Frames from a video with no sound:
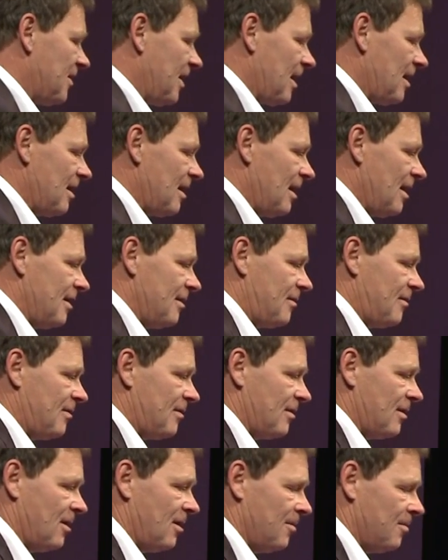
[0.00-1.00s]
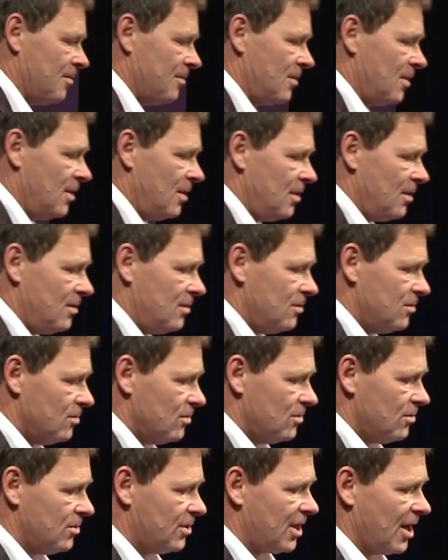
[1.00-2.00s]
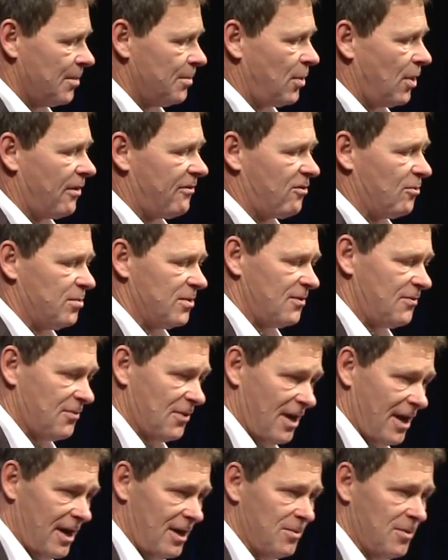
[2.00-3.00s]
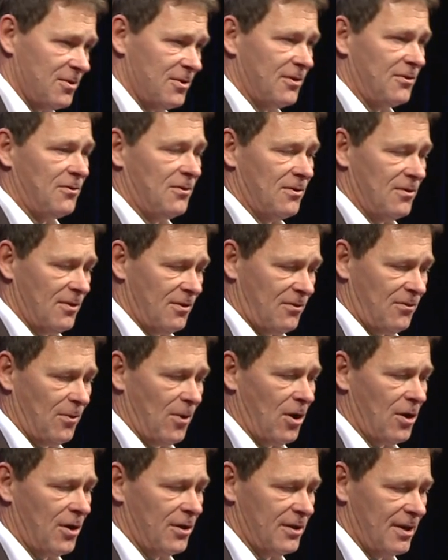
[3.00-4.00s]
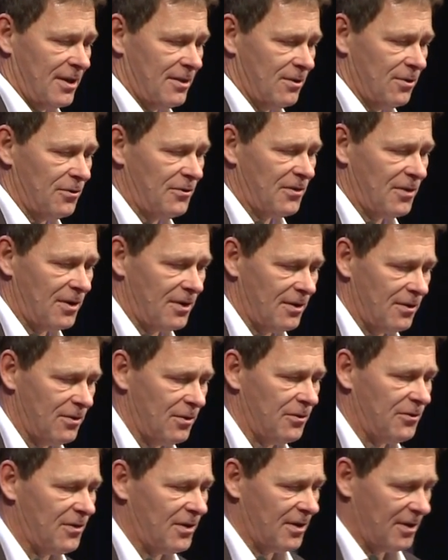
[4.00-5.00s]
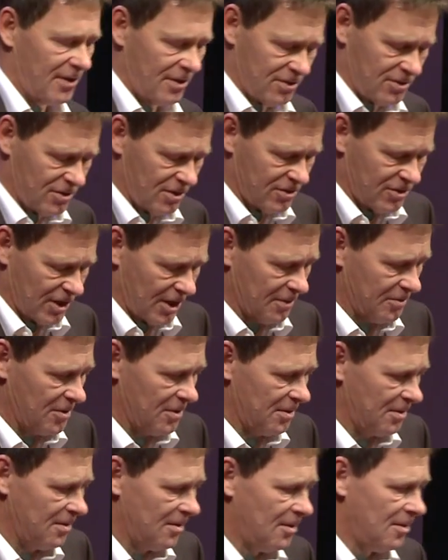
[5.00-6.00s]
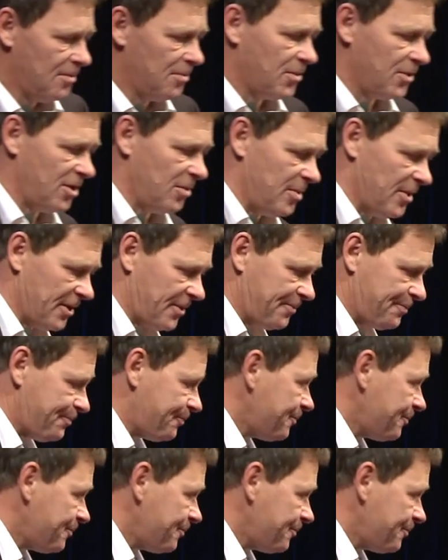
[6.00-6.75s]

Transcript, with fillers: satellites um, you, you can possibly fly with this, this rocket, and those are, those are in, in general pretty big.